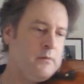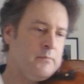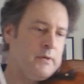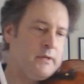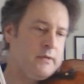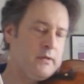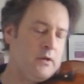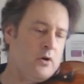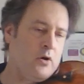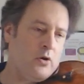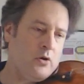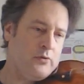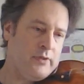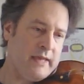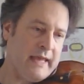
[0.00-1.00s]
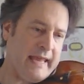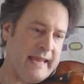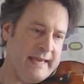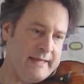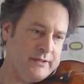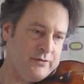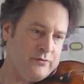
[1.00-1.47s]
but on the
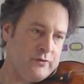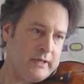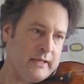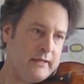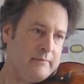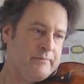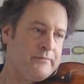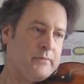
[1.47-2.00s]
A string